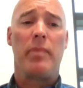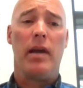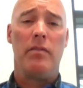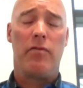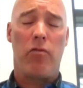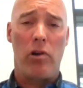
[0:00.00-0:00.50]

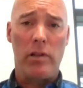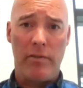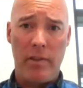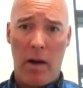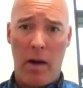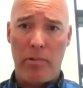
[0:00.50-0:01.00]
in
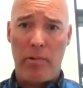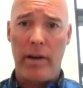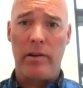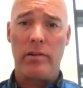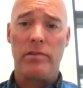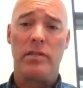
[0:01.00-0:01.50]
forklift
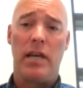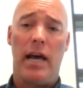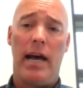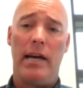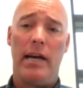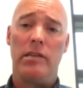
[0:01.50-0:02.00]
operators
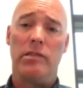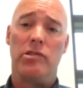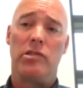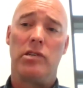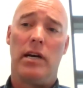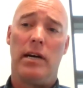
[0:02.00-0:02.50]

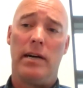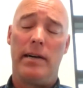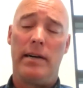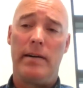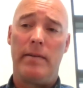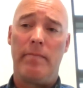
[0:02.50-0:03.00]
as,
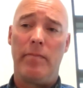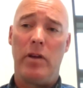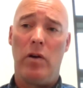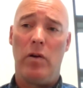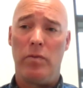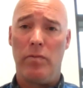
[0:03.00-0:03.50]

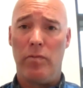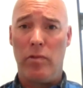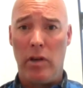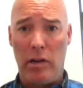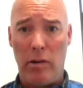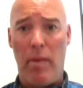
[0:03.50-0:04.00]

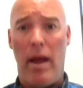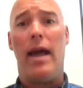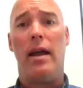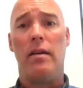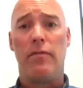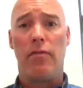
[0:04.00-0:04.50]
the
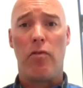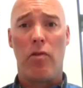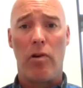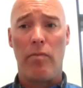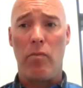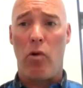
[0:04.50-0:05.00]
demand
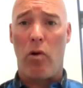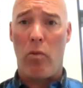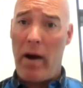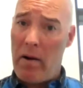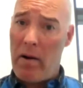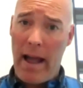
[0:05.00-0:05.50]
for more
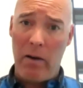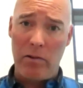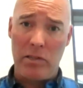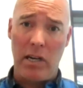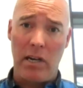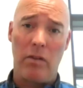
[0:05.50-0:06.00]

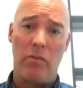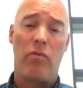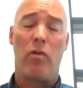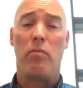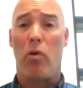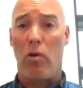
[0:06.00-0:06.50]
warehousing,
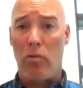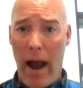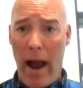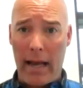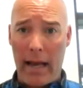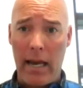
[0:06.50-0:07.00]
more
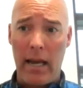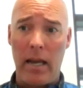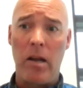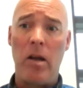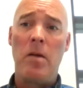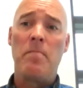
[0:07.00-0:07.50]

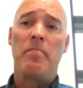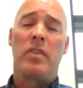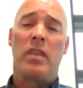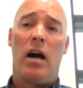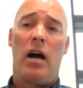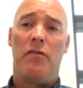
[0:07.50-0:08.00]
racking,
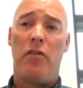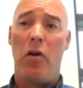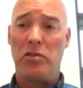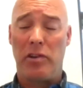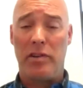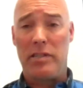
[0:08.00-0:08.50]

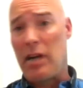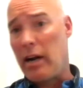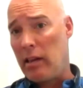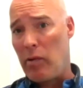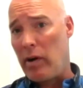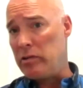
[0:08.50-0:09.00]
folks are deciding
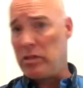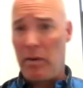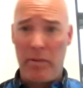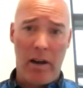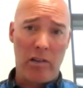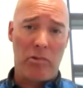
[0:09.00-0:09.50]
they want to do
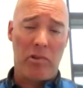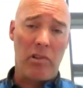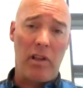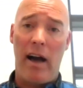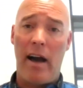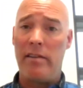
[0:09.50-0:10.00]
something else with their
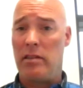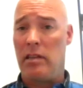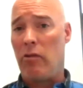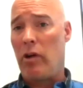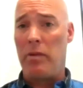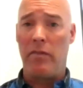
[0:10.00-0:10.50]
lives. They
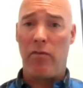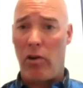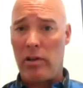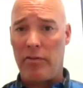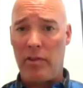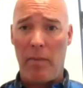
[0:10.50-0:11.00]
want to be
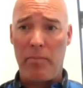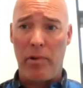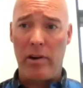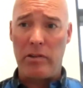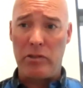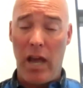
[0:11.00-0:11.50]
forklift
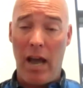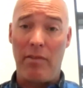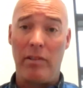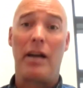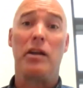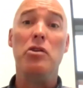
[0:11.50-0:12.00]
operators. So you have a
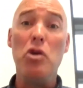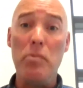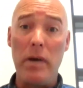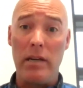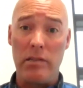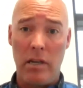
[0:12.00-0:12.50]
lot of
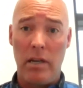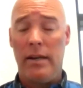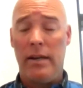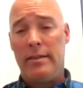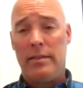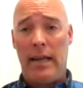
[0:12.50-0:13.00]
newbies,
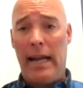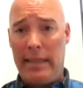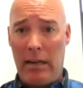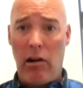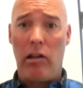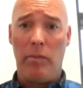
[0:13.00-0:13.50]
hate
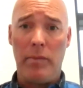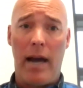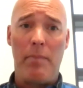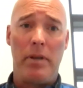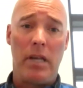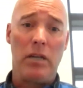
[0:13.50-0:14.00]
to call them
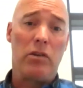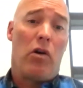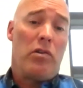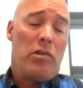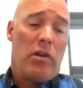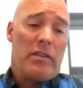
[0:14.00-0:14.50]
that, but that
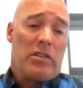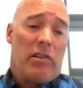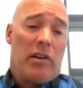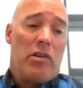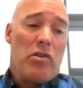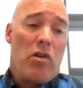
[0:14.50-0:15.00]
don't
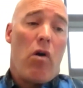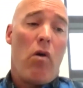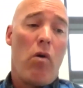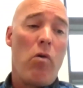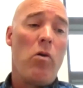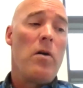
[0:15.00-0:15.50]
necessarily
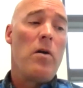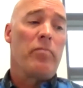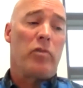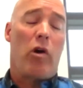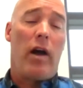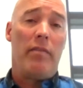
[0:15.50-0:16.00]
know
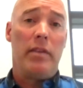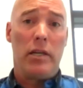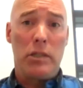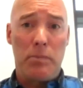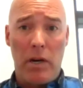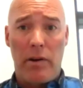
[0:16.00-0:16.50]
or have the
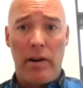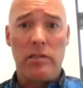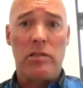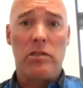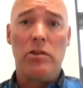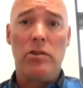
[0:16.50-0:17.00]

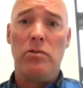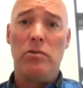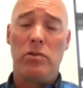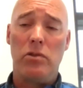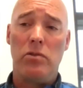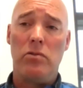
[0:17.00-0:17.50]
experience to
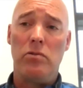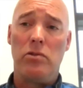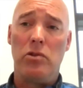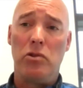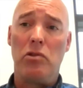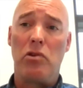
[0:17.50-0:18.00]
do
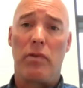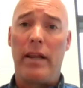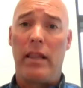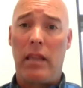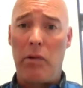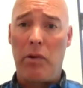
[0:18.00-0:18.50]
the
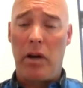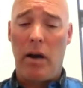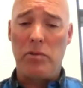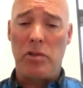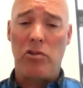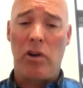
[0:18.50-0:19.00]
right thing when it
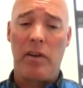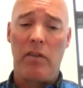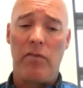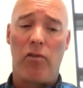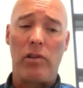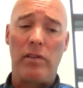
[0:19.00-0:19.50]
comes to driving a
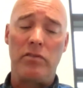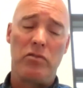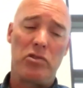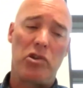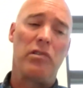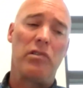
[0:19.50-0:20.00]
forklift. So
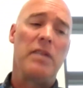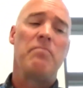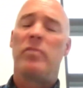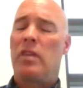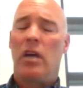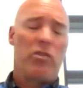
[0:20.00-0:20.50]
certainly
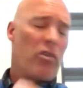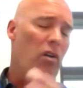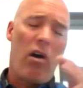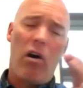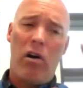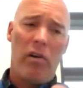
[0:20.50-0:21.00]
there are
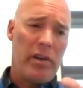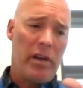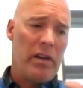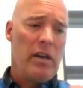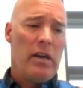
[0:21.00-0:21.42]
all the